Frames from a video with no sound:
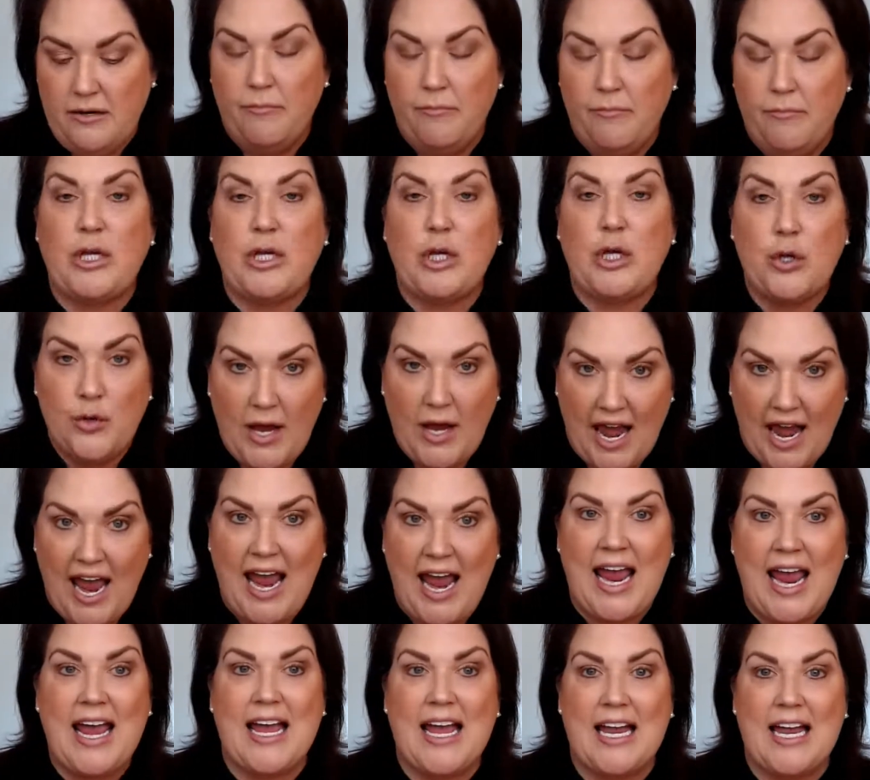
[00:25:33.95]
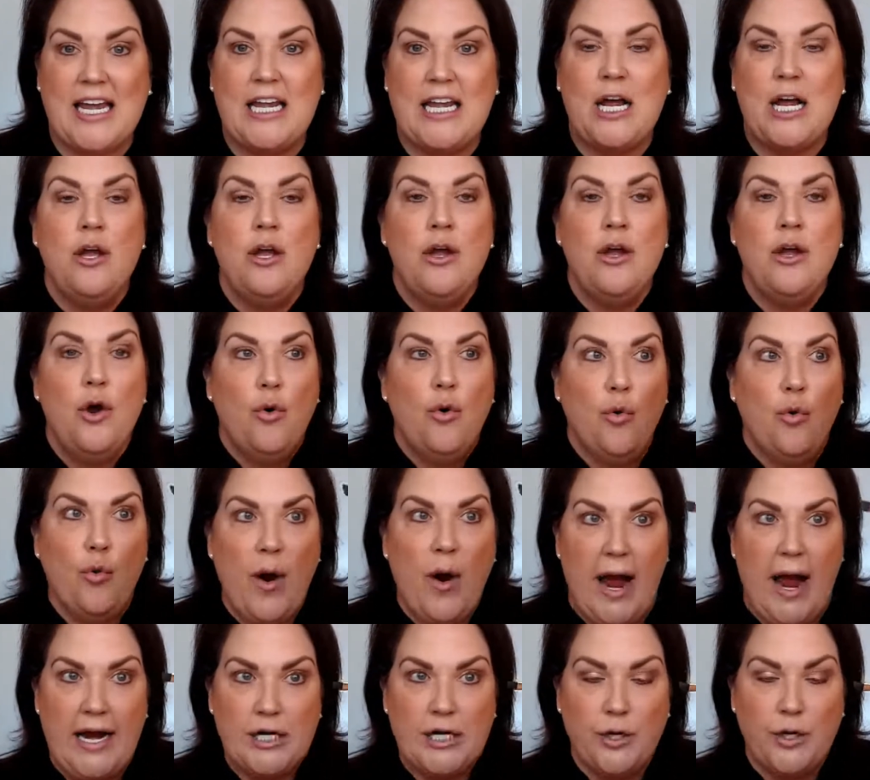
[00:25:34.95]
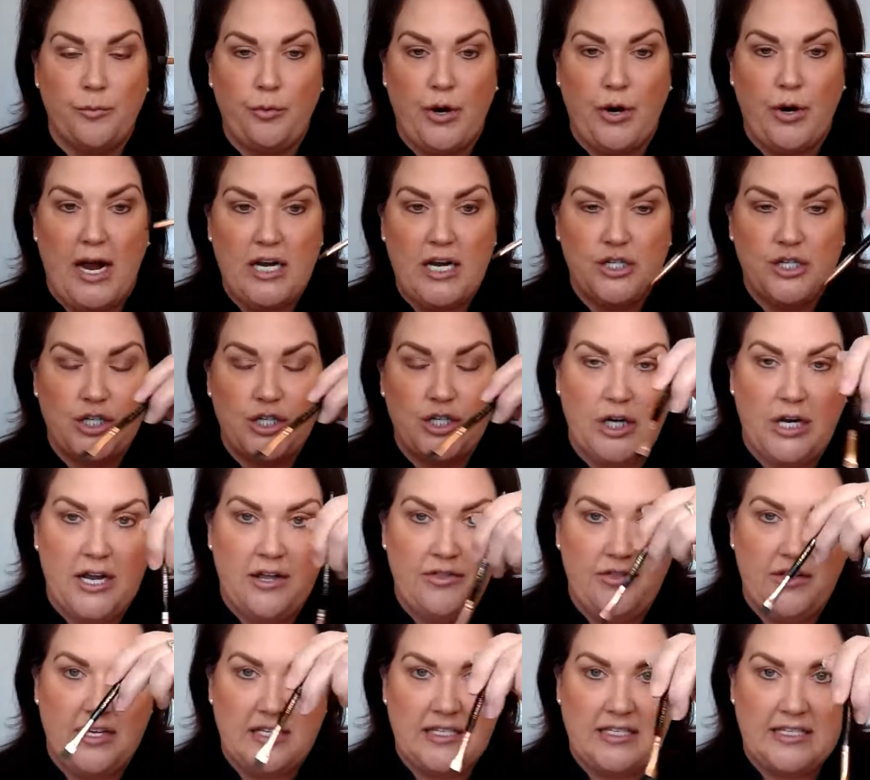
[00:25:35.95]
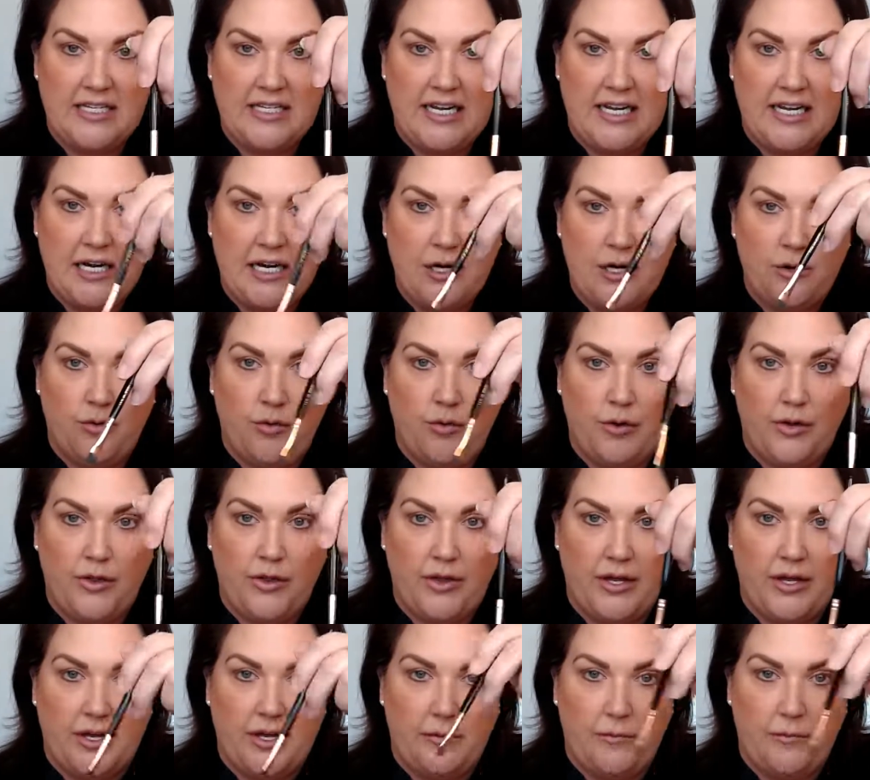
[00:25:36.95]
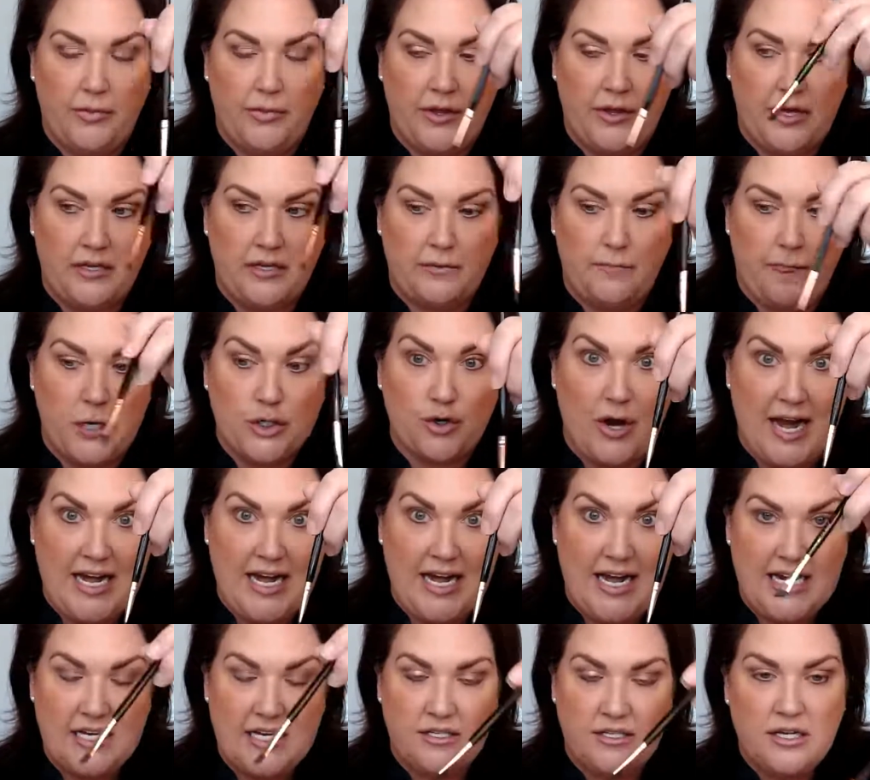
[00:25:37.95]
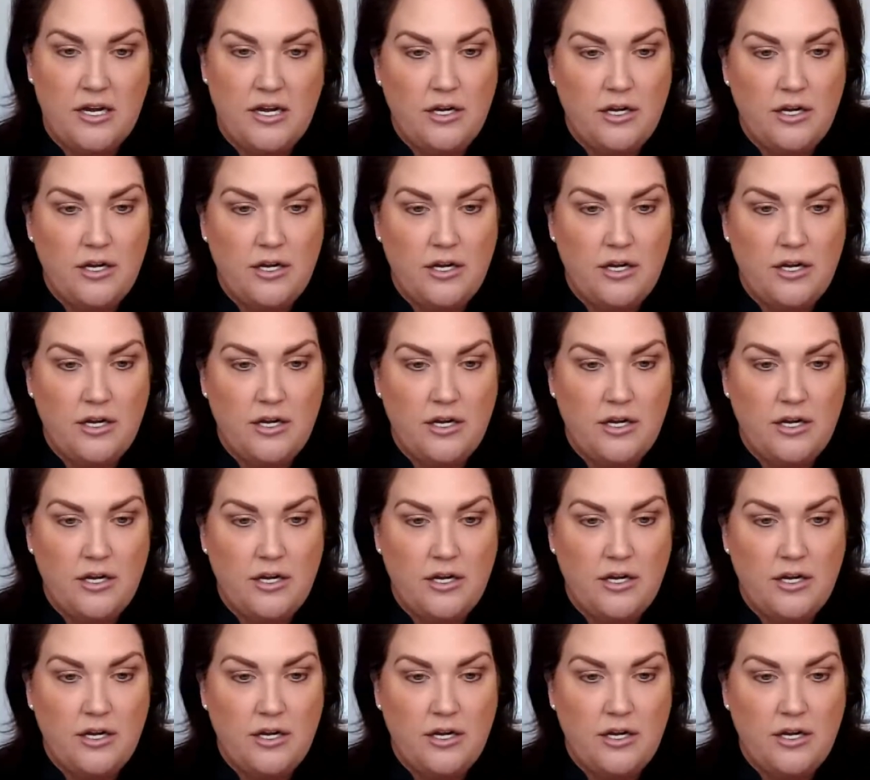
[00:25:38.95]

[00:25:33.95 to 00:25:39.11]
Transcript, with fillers: but you can wet your brush in the sink where the the drain is.